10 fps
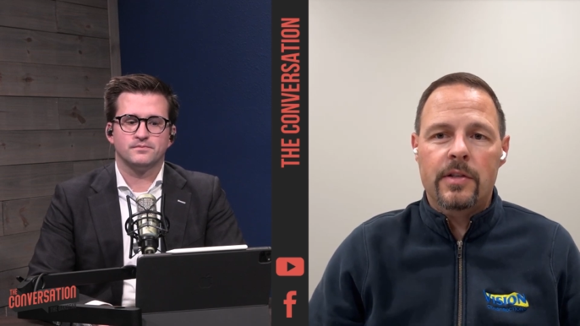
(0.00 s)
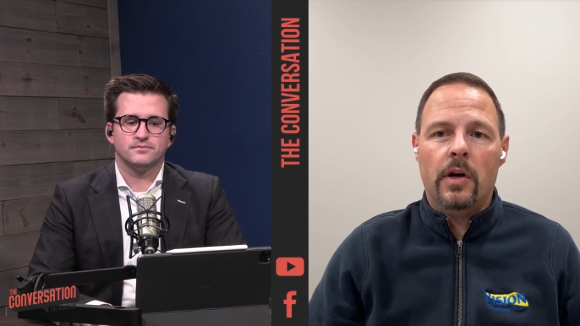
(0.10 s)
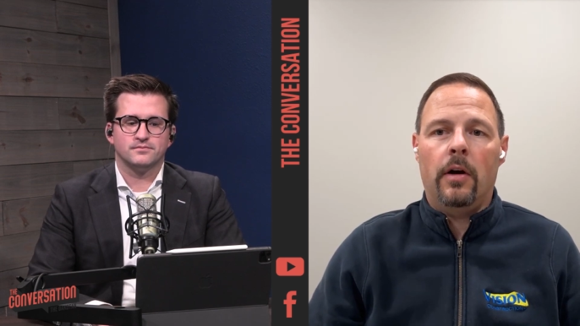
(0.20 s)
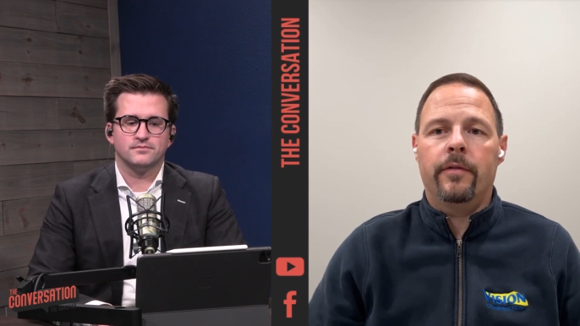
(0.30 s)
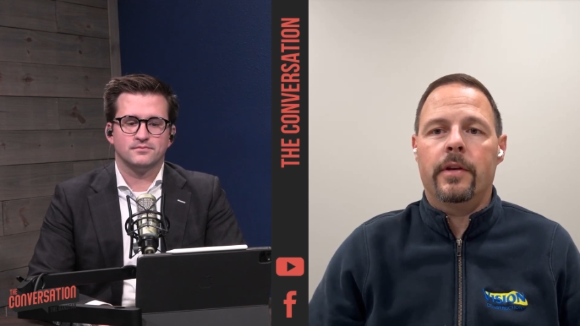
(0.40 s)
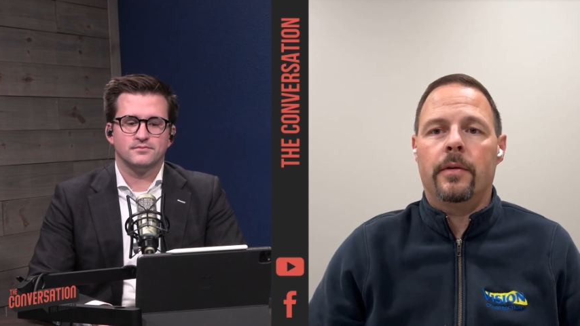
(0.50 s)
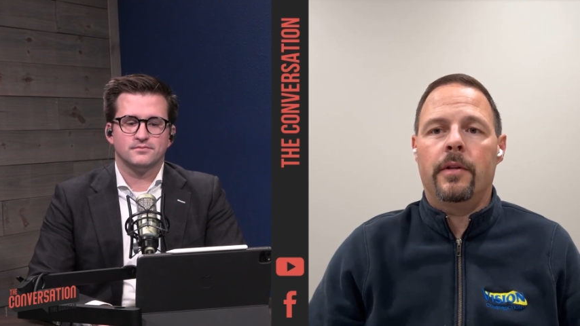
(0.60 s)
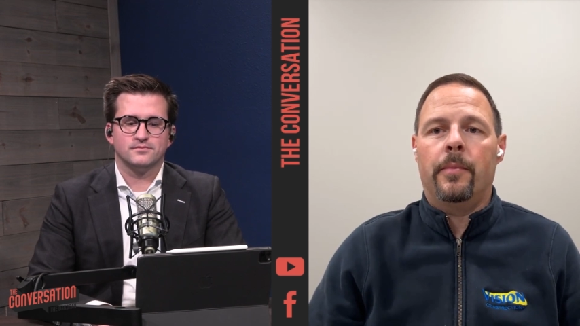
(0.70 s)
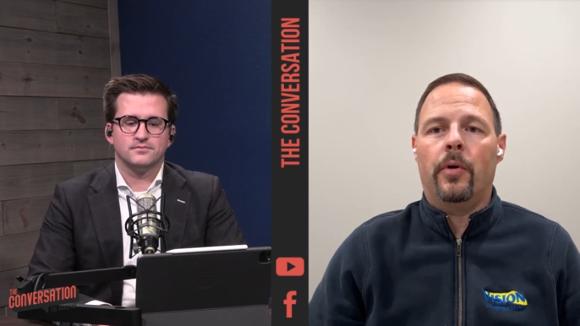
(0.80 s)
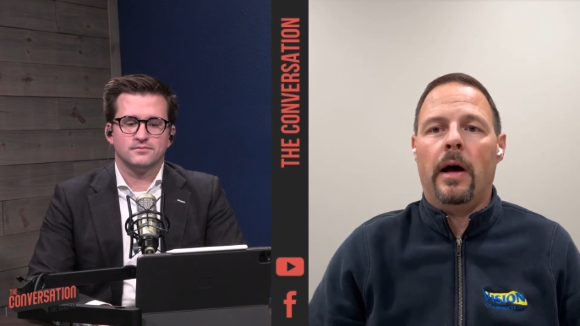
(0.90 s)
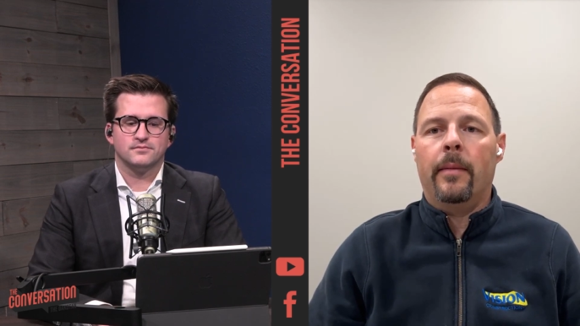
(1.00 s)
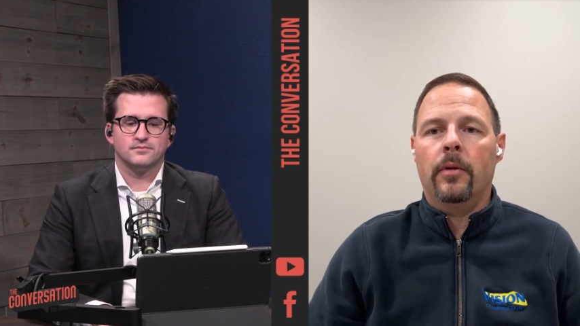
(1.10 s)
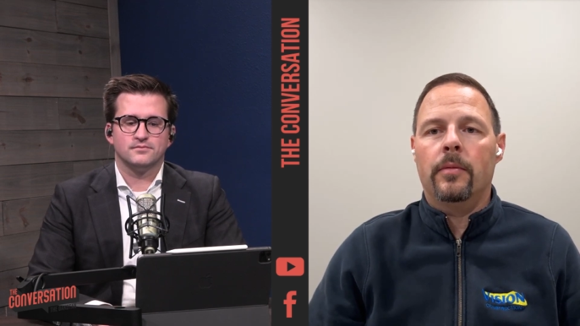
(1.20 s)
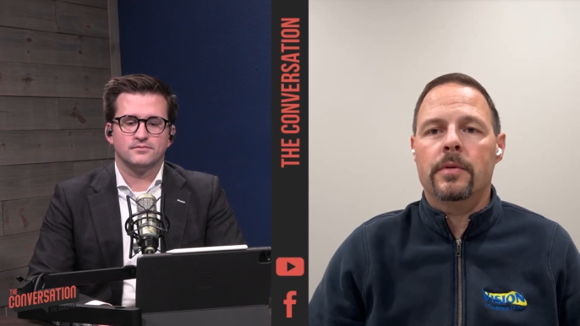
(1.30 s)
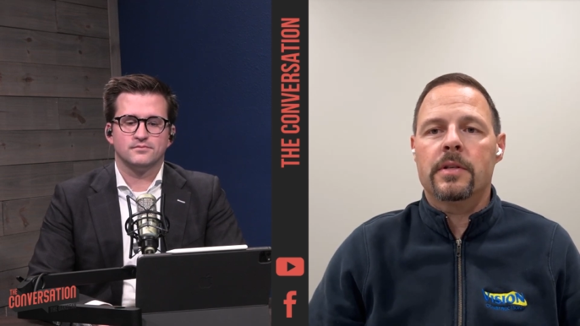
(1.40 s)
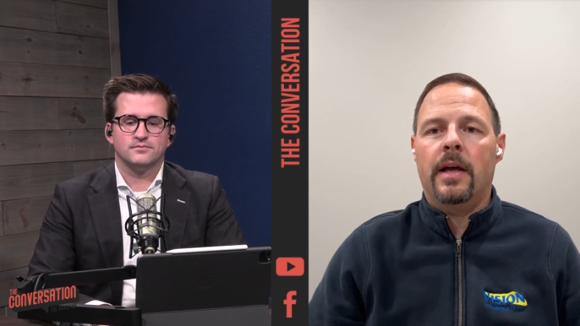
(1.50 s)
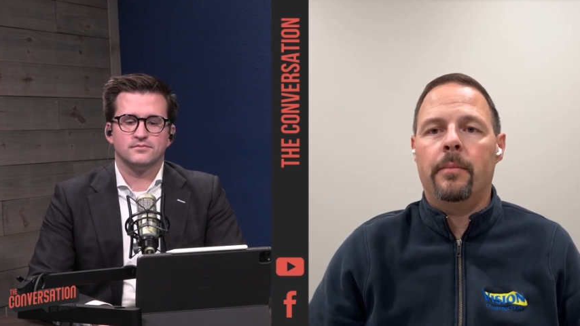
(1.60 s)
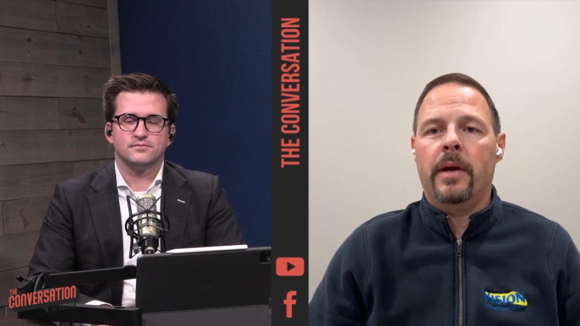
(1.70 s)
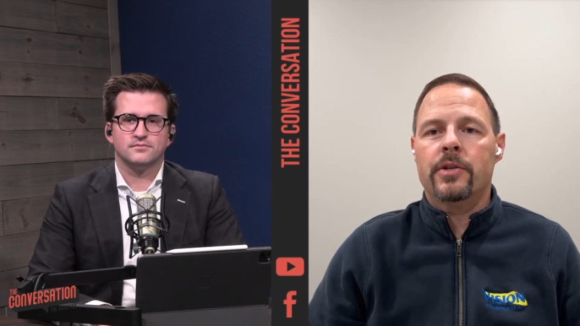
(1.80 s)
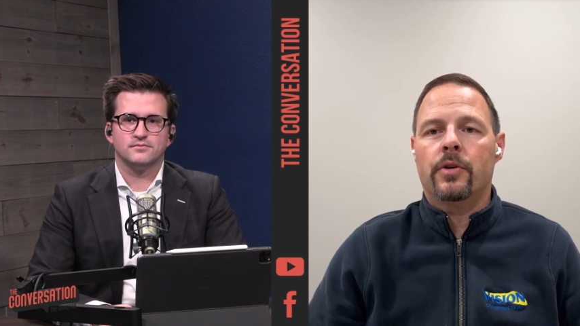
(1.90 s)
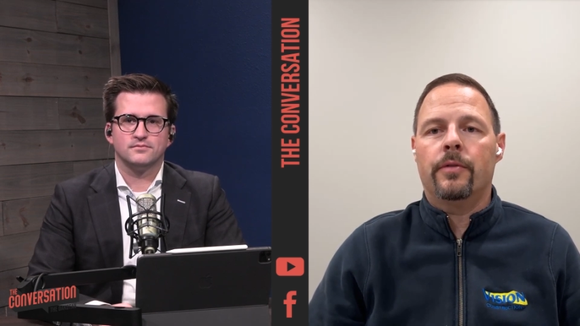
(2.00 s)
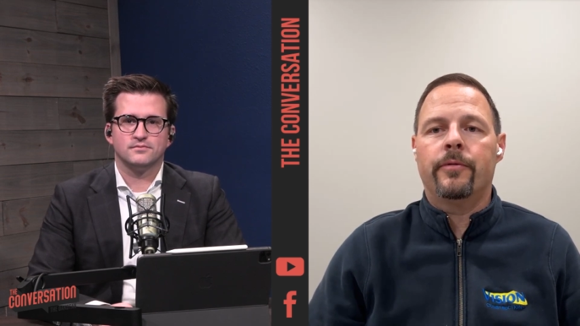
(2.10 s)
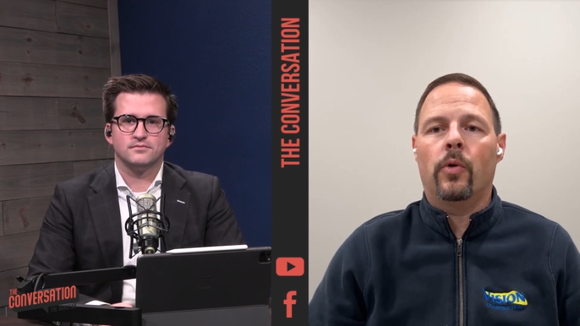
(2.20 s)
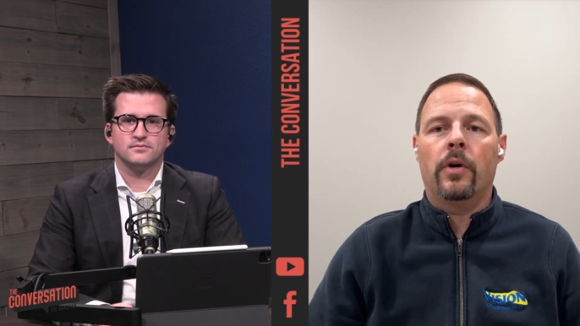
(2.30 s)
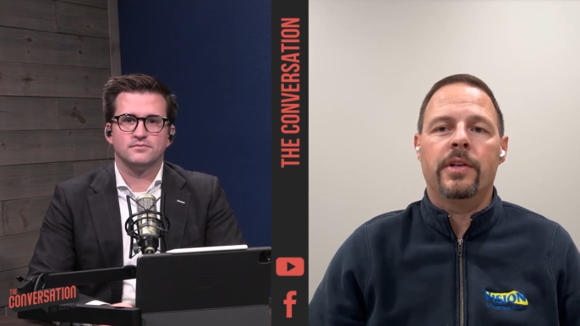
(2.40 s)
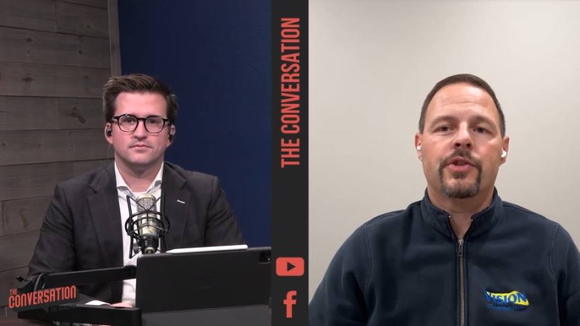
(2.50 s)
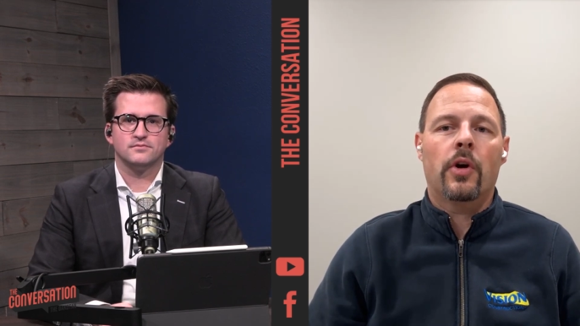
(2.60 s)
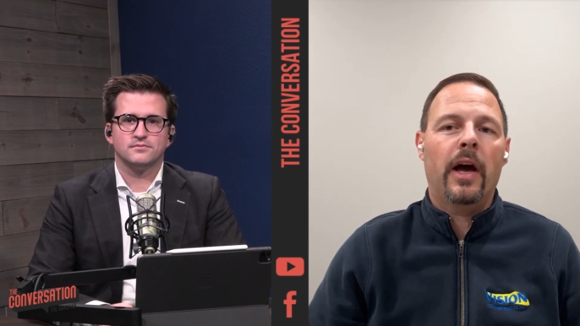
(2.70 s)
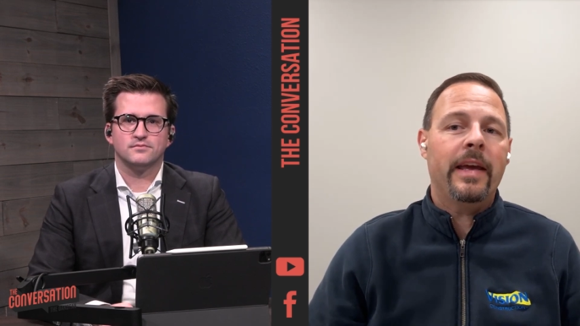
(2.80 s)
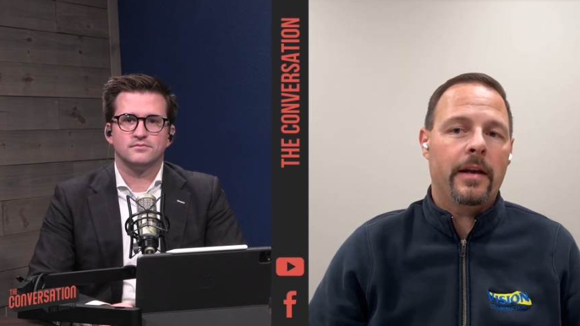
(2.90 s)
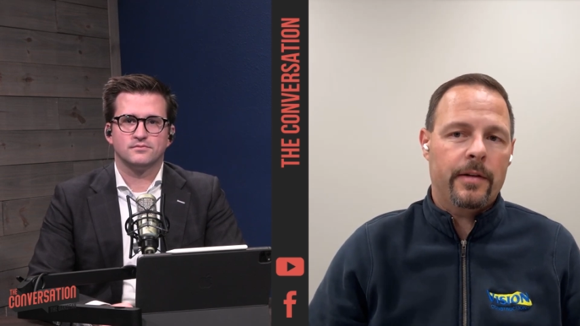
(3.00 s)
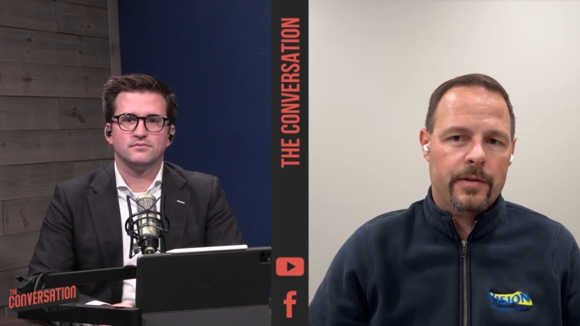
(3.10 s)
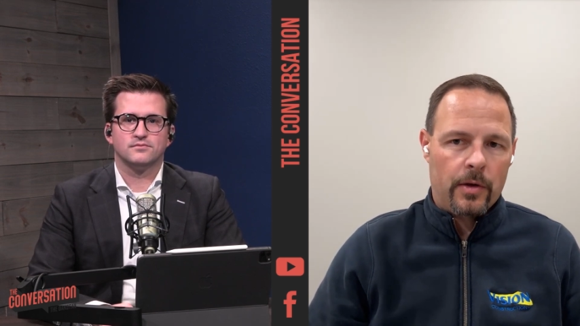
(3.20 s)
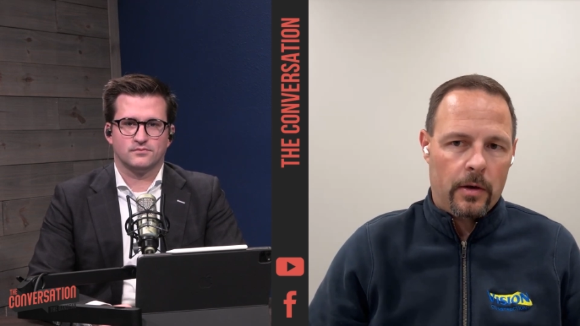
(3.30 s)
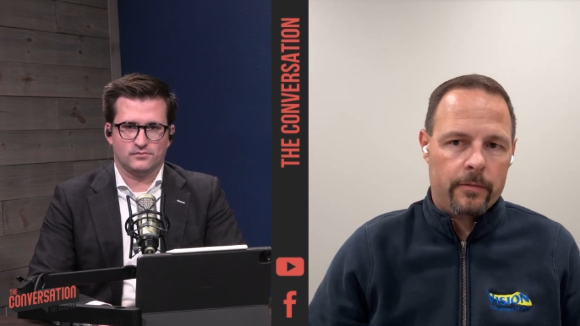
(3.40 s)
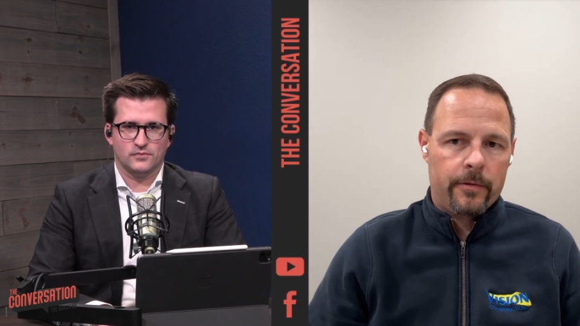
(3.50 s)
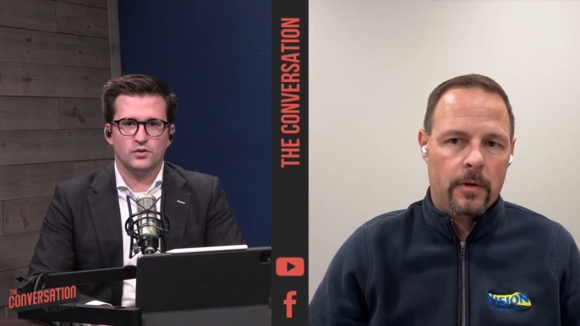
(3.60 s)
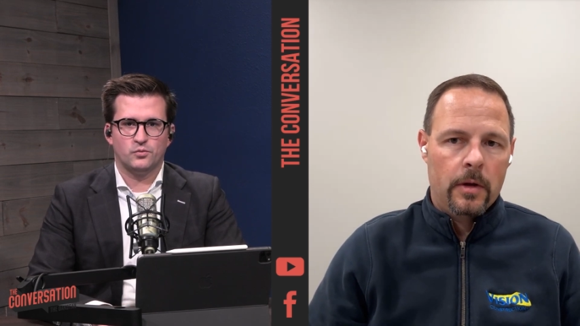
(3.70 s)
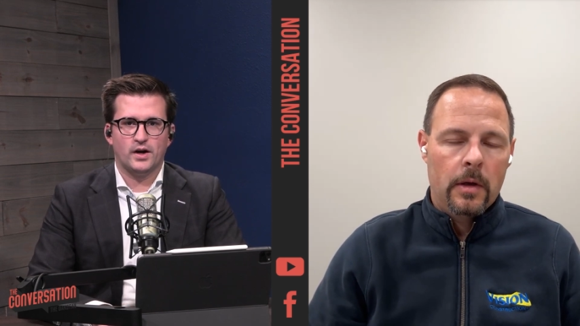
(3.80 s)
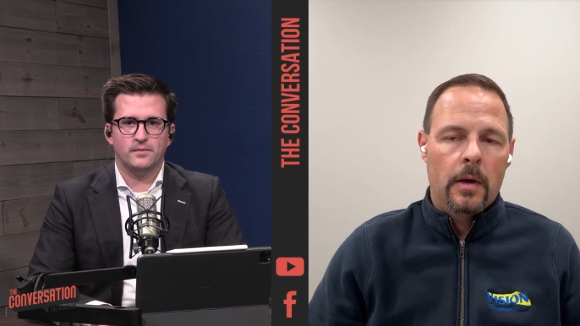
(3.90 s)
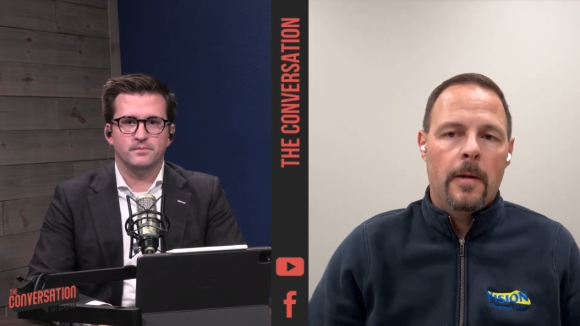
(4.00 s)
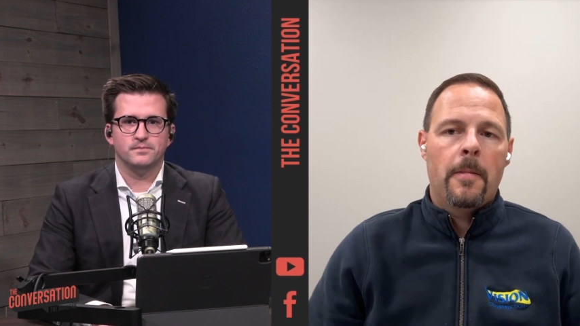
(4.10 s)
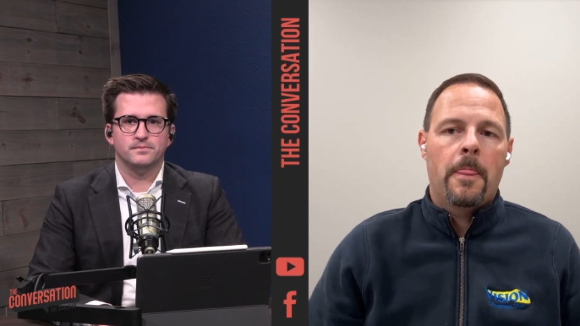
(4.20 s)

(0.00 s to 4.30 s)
Speaker 1: solve the, the problems that measure four is trying to solve right